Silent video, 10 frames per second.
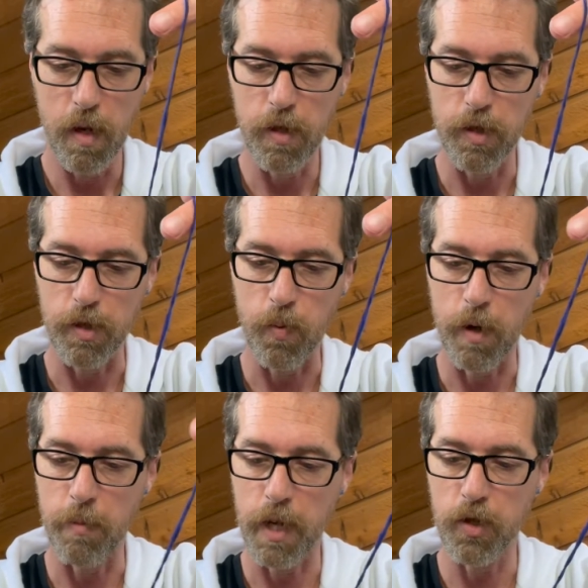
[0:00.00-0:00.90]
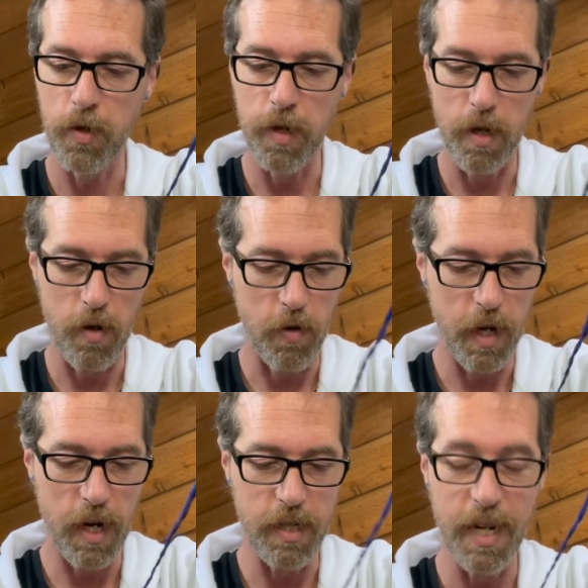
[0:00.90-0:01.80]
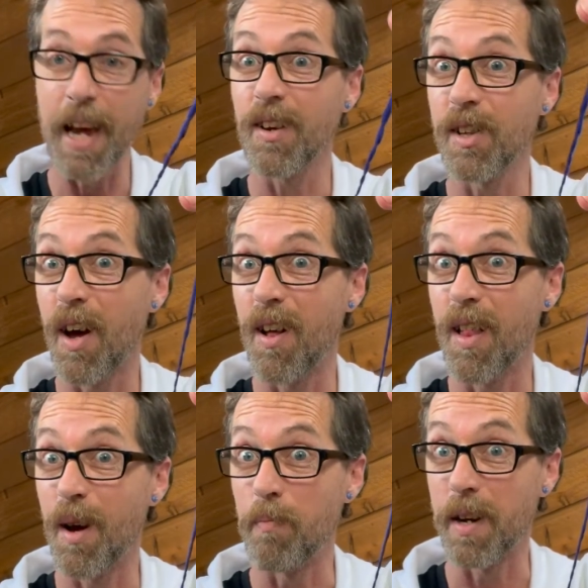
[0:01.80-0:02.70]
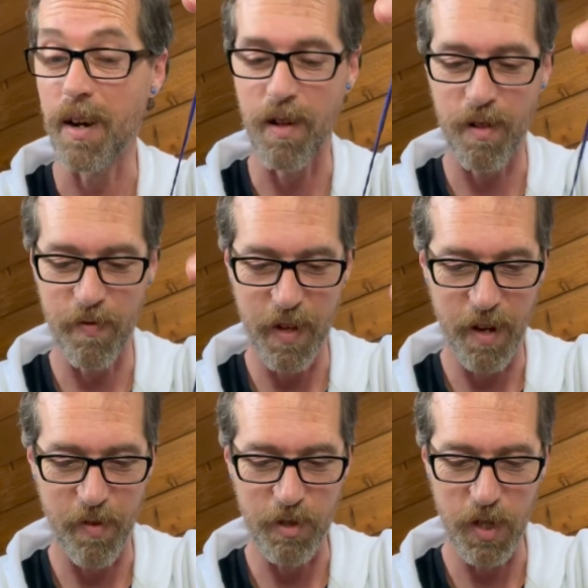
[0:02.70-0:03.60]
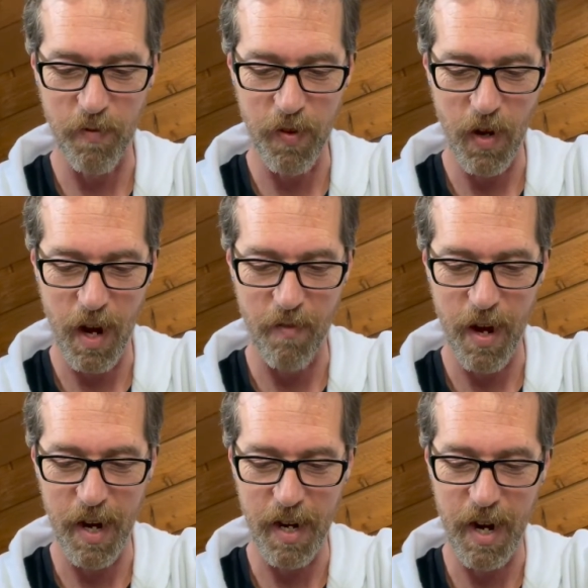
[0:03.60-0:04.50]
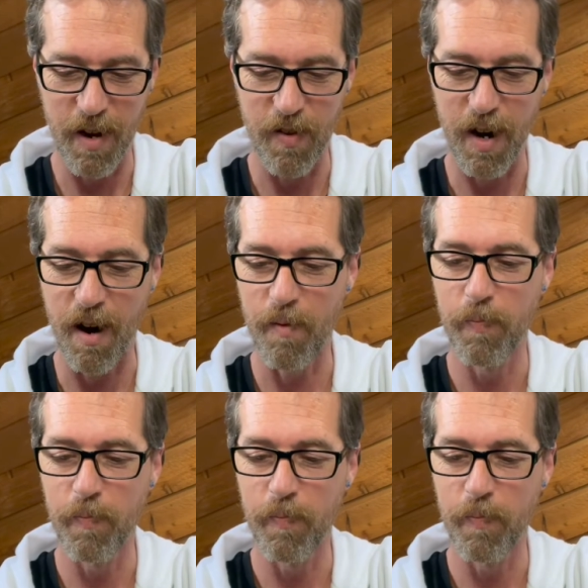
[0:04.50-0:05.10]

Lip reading: Just want to make sure that you don't get it tangled all up in all of the other stuff that you have hanging down here.